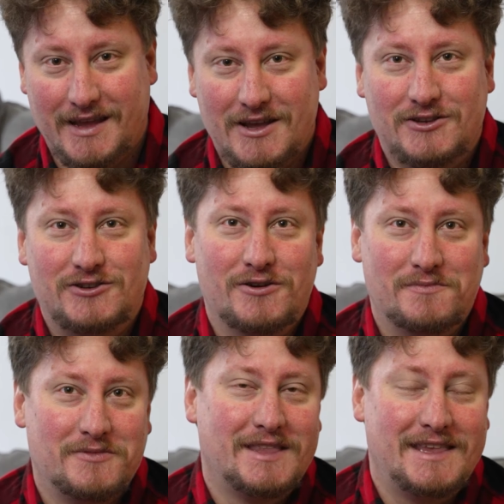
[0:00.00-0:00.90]
So
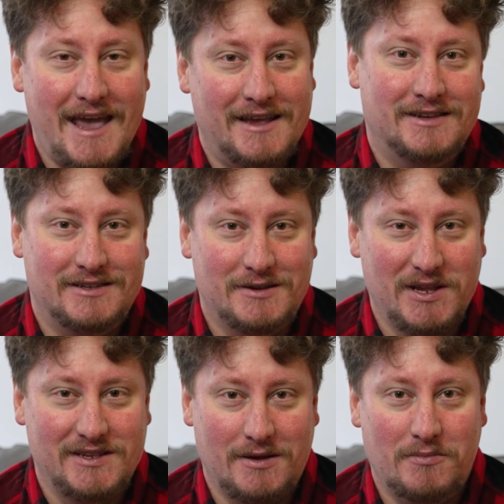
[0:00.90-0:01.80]
yes, it's a
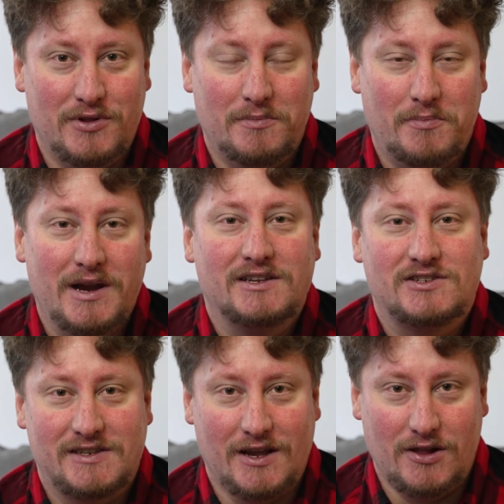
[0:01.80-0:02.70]
bit simpler, but it's
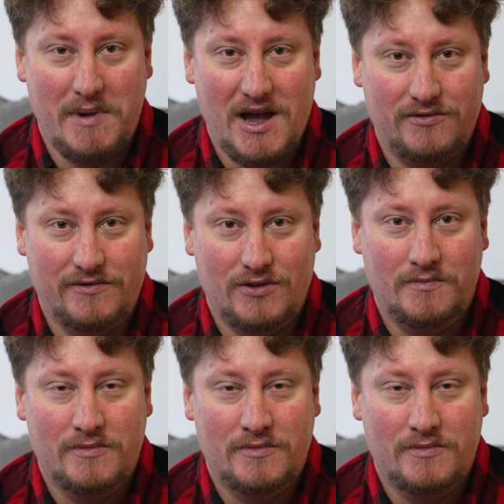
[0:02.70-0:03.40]
still a mouthful.